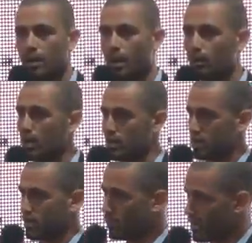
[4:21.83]
I will
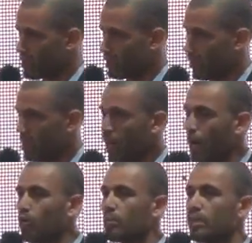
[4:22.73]
ask a question.
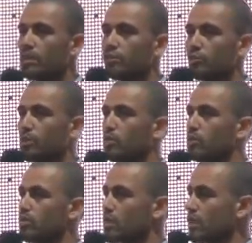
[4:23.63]
How many
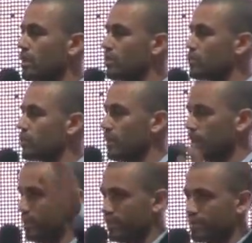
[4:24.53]
entrepreneurs are here
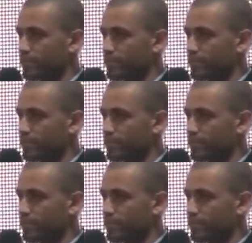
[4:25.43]
today?